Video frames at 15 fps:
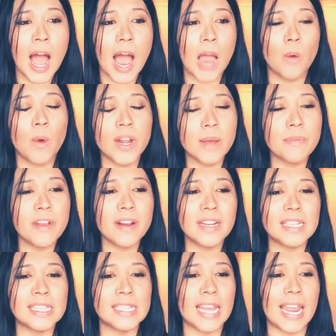I went up there
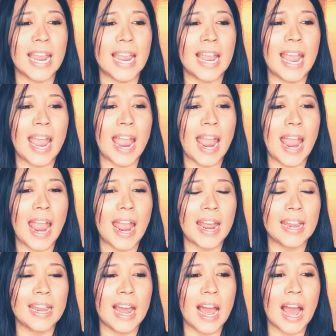to sing,
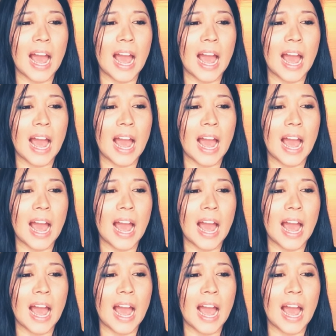and